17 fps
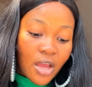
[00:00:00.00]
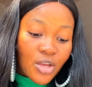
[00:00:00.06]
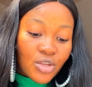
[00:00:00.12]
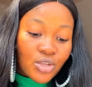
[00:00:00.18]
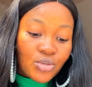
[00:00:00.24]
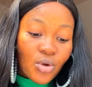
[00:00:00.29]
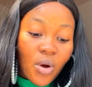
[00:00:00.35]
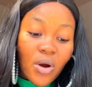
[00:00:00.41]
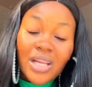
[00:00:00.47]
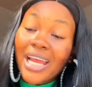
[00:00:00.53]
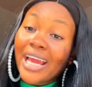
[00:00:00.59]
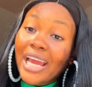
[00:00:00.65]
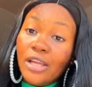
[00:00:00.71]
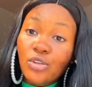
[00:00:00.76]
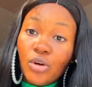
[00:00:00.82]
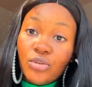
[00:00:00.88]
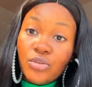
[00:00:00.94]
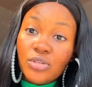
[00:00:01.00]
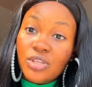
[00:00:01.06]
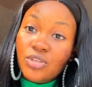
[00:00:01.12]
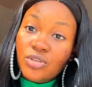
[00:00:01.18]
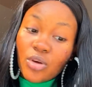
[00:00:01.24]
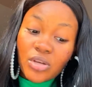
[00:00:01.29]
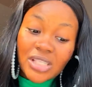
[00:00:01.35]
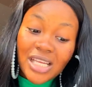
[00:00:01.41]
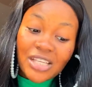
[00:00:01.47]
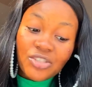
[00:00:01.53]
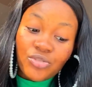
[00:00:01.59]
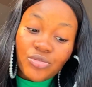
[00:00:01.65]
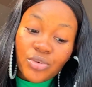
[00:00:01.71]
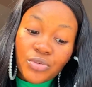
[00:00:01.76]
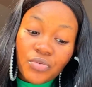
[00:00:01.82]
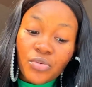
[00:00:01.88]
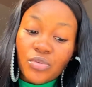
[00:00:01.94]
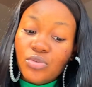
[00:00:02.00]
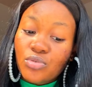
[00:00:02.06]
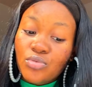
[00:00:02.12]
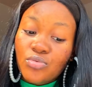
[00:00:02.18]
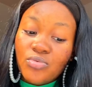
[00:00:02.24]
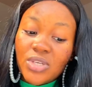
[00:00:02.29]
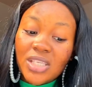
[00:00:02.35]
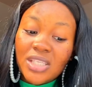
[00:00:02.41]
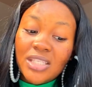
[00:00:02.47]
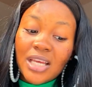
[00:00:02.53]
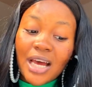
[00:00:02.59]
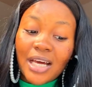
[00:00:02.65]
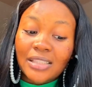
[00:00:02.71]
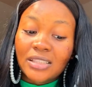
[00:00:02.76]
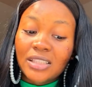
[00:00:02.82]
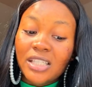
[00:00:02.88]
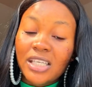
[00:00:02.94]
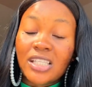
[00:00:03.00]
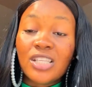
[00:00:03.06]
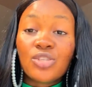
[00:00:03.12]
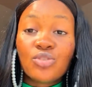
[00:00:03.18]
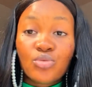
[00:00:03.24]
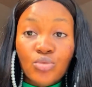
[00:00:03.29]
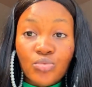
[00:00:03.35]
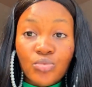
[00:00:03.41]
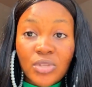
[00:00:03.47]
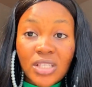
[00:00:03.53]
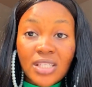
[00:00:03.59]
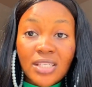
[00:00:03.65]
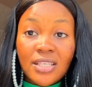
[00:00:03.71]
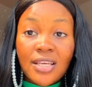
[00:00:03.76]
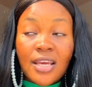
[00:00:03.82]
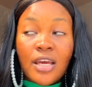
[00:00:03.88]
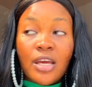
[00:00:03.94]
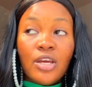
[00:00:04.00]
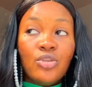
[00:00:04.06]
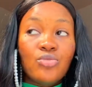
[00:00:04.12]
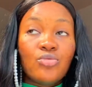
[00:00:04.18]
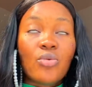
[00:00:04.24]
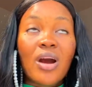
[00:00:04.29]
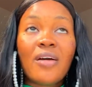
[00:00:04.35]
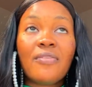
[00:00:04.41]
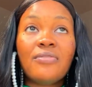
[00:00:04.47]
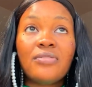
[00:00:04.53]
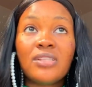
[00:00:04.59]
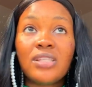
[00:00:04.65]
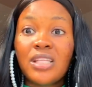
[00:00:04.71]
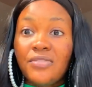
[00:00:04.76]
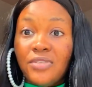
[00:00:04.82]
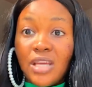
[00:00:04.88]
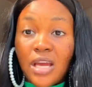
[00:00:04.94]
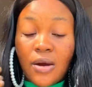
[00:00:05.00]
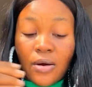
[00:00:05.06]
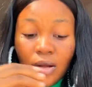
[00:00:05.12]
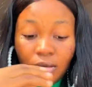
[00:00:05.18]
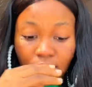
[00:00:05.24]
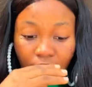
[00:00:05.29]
So like I told you, this course actually runs for 2 weeks, and in these 2 weeks you have 3 hours.